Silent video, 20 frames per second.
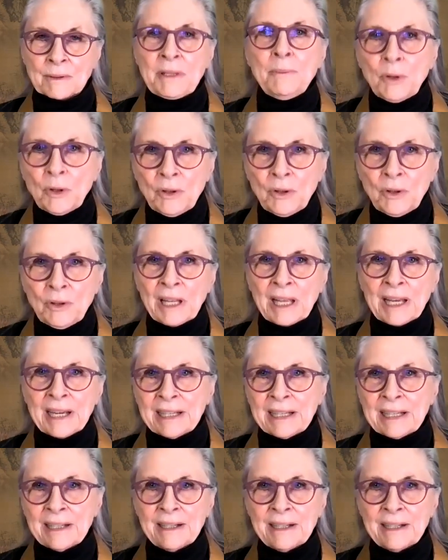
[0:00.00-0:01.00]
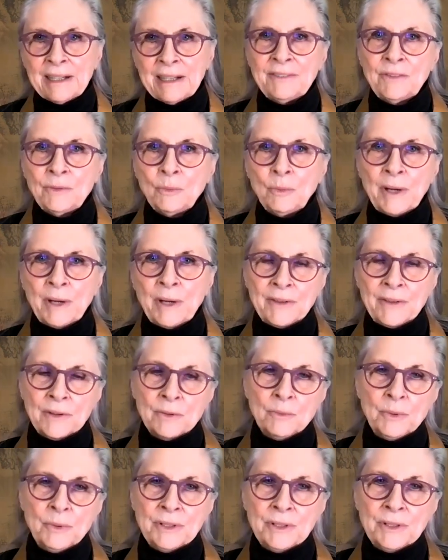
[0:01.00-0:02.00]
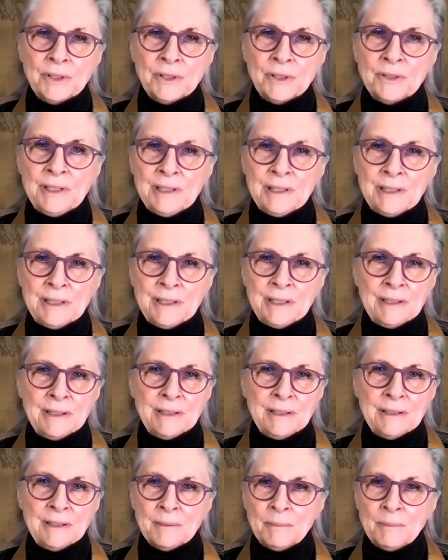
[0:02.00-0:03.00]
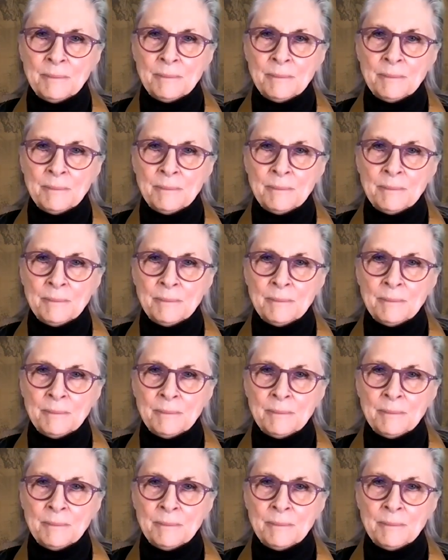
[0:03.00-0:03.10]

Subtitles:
people like us, whether we're in